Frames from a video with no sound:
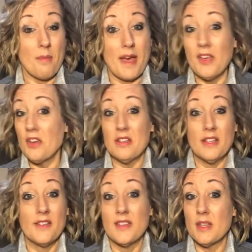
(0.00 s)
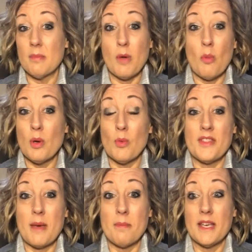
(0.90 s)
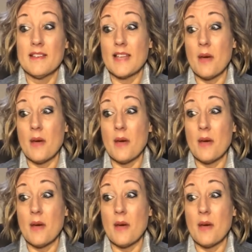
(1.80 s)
I couldn't live in the moment with them because I